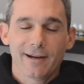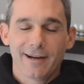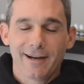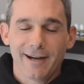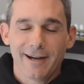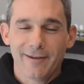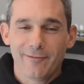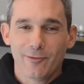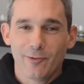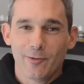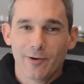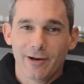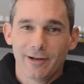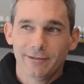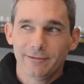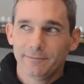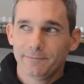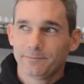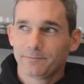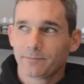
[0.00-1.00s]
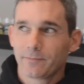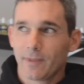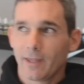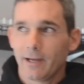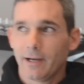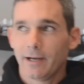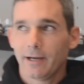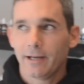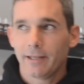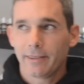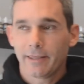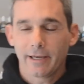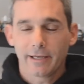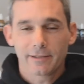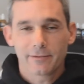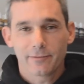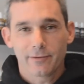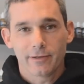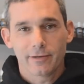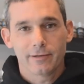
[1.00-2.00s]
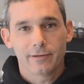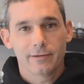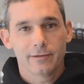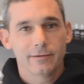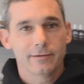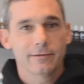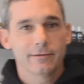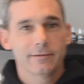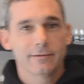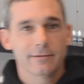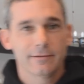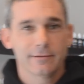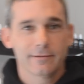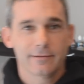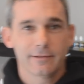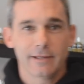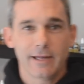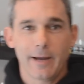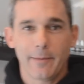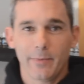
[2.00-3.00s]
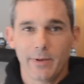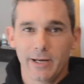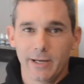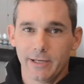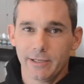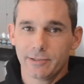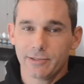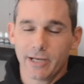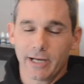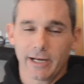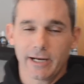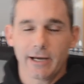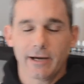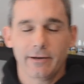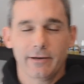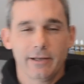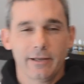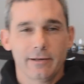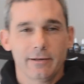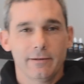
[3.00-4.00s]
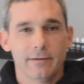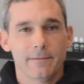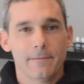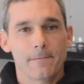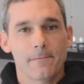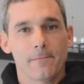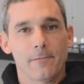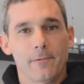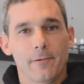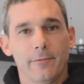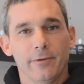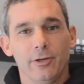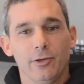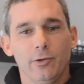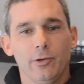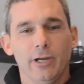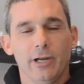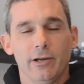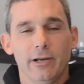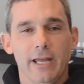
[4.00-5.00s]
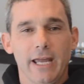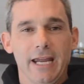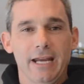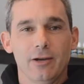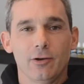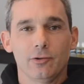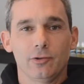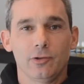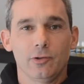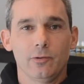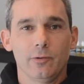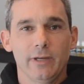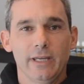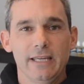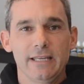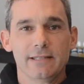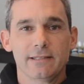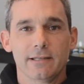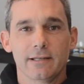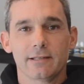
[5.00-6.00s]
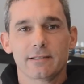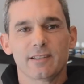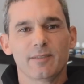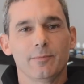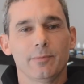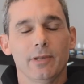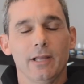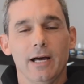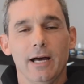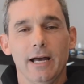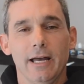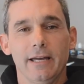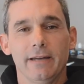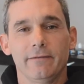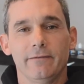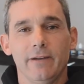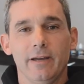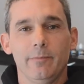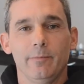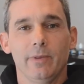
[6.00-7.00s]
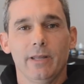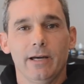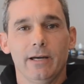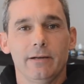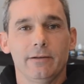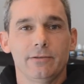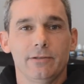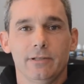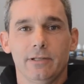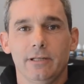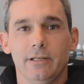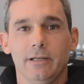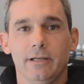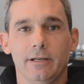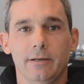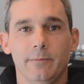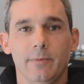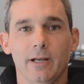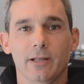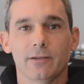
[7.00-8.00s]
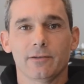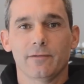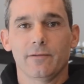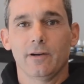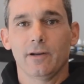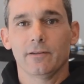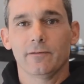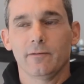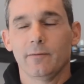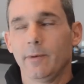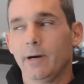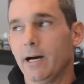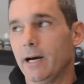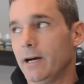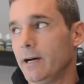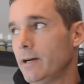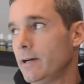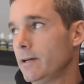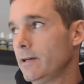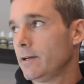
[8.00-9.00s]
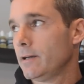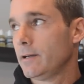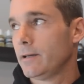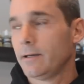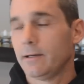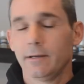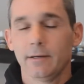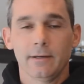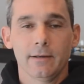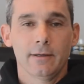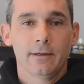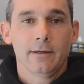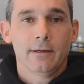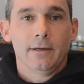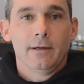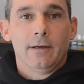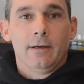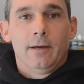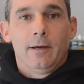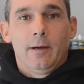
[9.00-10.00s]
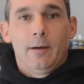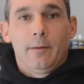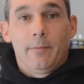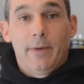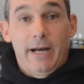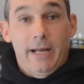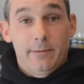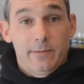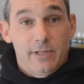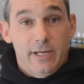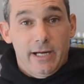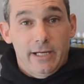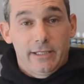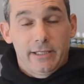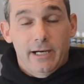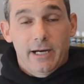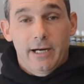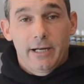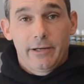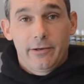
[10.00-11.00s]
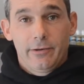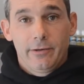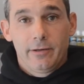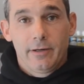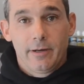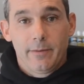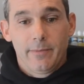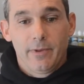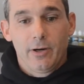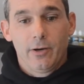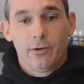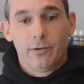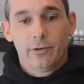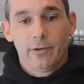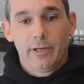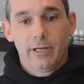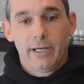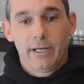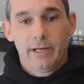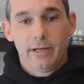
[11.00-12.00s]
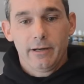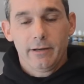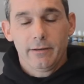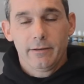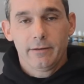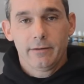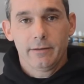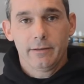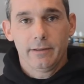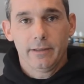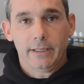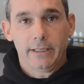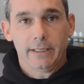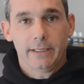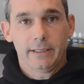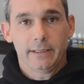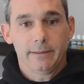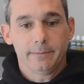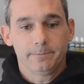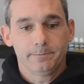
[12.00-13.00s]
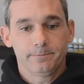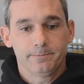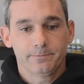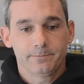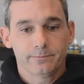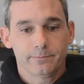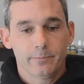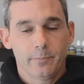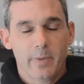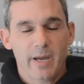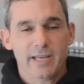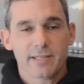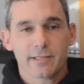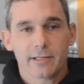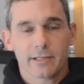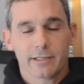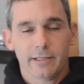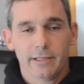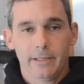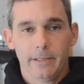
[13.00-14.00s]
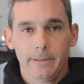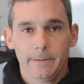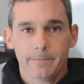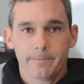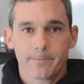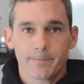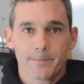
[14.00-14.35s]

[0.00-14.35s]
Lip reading: Hi everyone. Thanks for stopping in and checking out what we do here at 802 Ecig Supply and Vape Lounge in Bellows Falls, Vermont. My name's Gaetano. I'm the owner here. Basically,